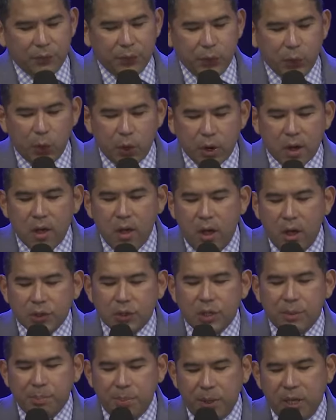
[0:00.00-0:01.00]
nor cause
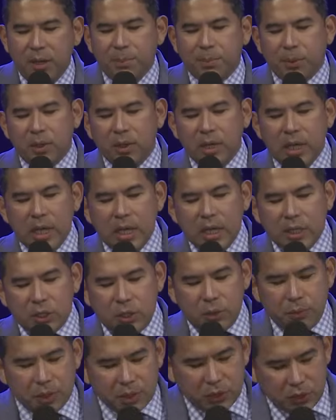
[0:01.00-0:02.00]
the people to
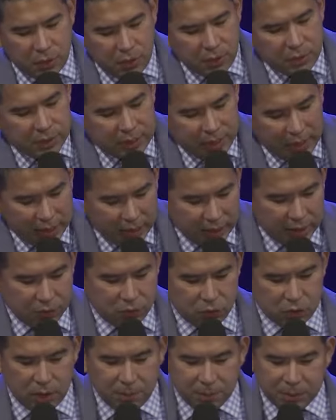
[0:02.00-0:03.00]
return to
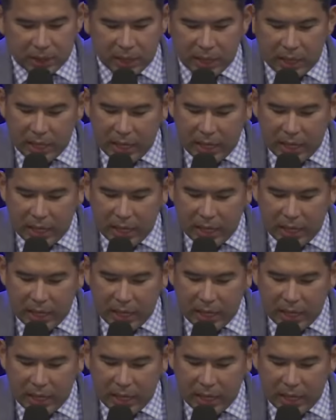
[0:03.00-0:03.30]
Egypt.